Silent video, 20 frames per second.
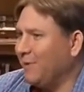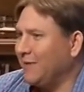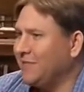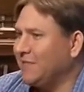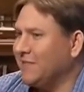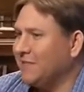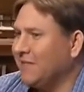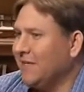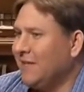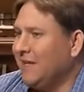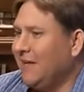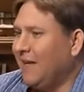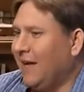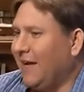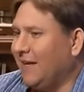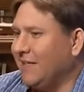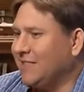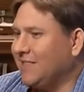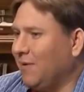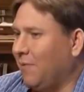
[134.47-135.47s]
much as
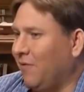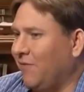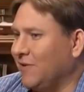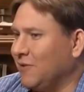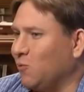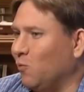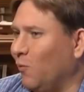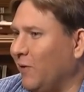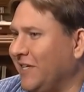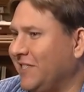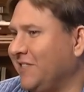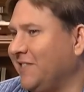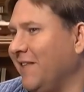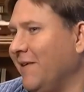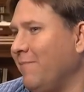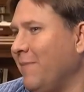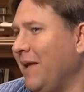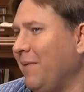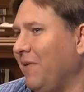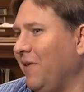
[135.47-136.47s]
uh, some of us wish
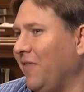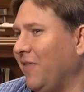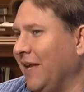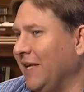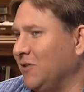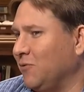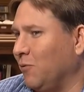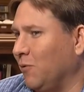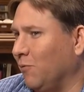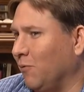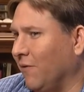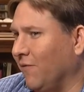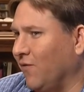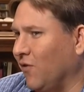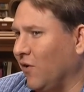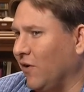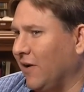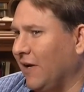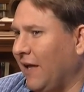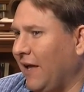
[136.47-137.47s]
that maybe things would
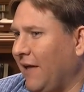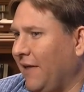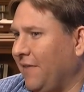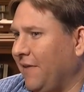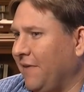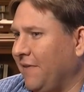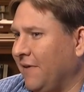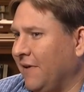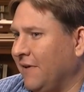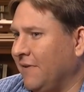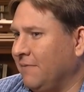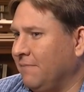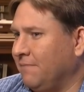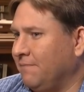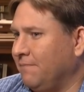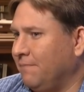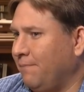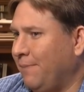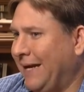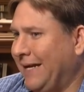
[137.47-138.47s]
revert, uh, the, the
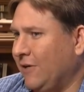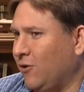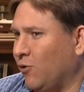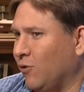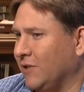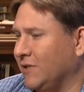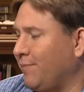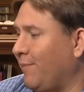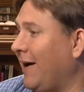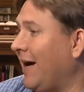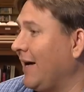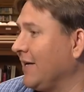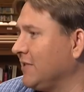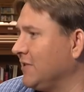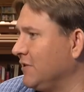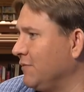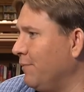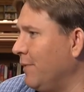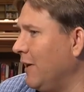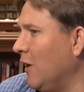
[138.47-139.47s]
Pandora's box
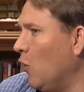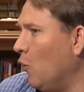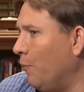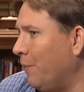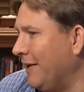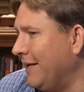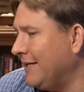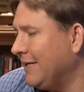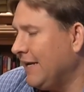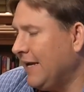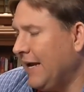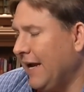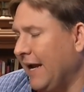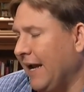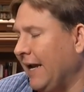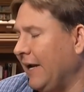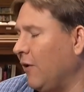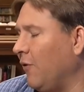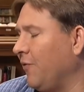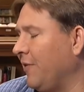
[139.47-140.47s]
has been opened,
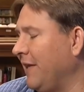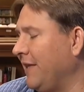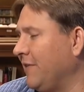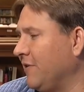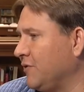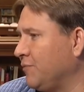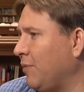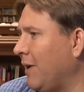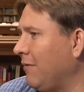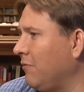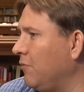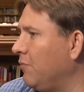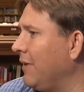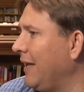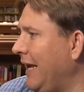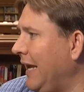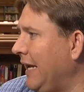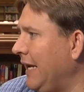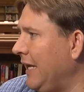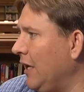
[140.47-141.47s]
and I don't think there's
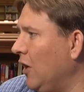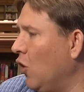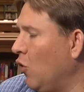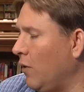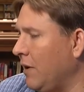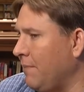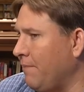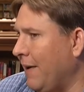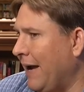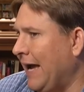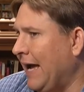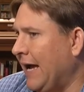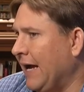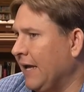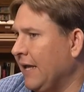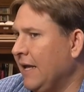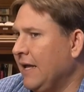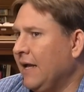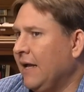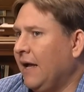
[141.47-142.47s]
probably any going
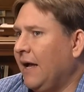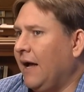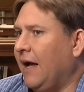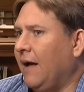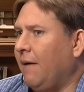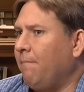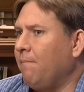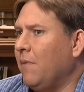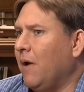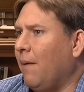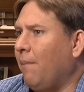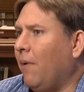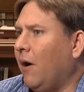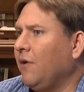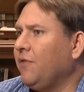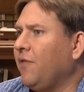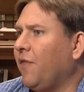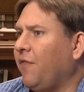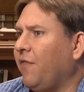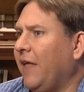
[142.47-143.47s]
back. Uh,
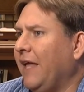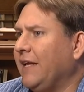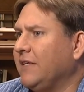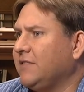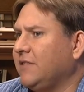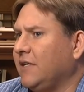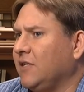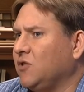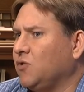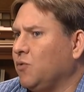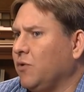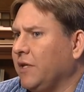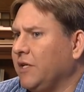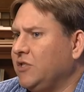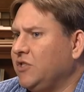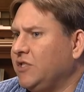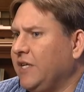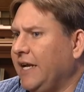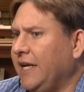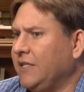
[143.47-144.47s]
among the things that it's really
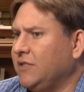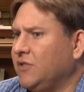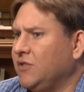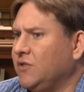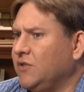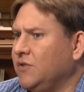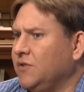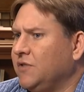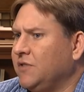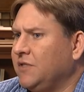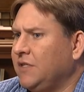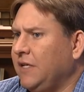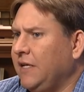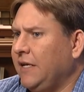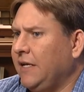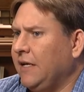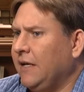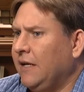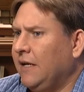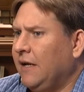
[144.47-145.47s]
changed is you see